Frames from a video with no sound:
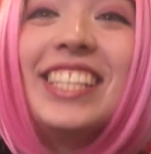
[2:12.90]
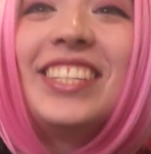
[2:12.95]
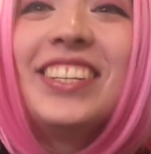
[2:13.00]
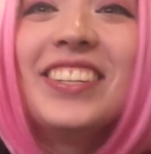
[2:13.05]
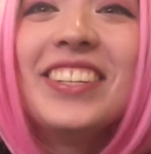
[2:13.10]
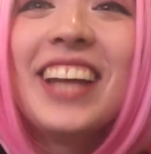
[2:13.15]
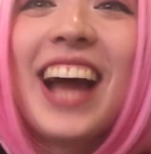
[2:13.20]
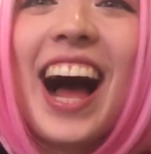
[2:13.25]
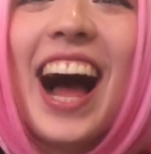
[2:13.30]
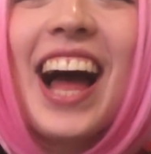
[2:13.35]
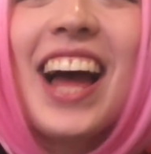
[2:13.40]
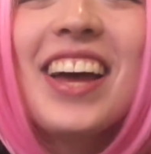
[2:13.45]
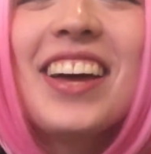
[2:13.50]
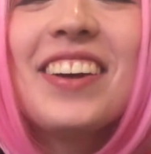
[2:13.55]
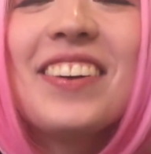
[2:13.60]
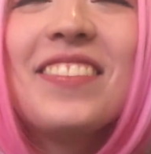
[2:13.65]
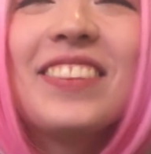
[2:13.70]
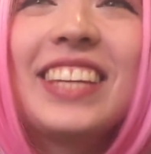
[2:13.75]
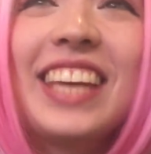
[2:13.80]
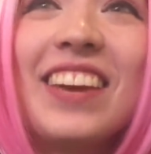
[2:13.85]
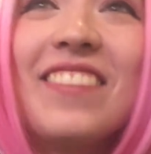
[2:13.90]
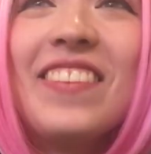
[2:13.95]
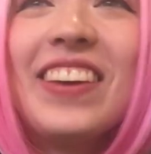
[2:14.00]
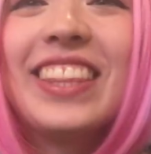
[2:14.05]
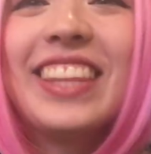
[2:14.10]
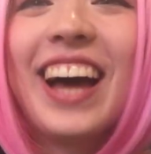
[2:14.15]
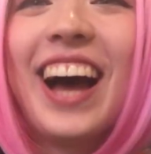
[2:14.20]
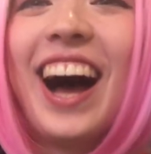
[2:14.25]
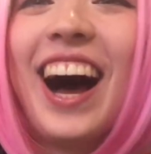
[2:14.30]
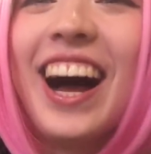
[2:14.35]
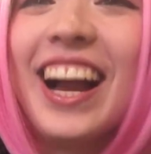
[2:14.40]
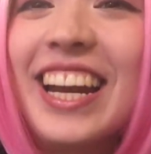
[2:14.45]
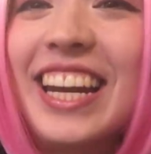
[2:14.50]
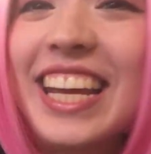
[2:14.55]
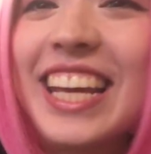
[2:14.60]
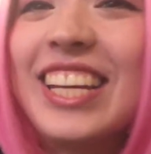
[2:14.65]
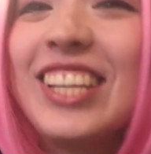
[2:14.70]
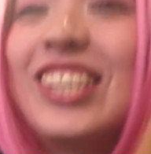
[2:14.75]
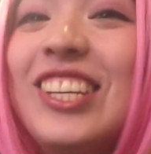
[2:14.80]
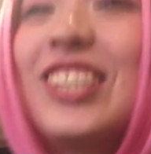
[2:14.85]
Do not give me the
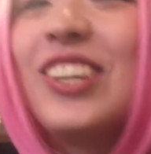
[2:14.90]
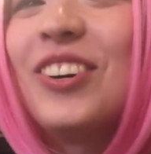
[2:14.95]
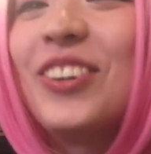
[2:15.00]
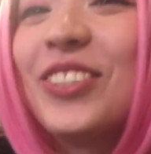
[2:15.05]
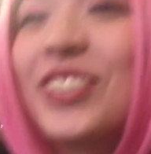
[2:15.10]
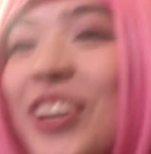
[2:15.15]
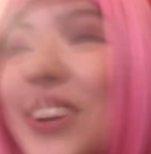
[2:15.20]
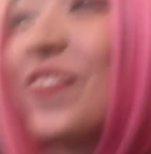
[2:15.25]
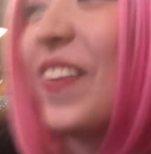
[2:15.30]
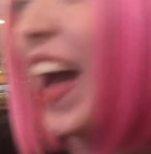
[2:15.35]
honey shoulder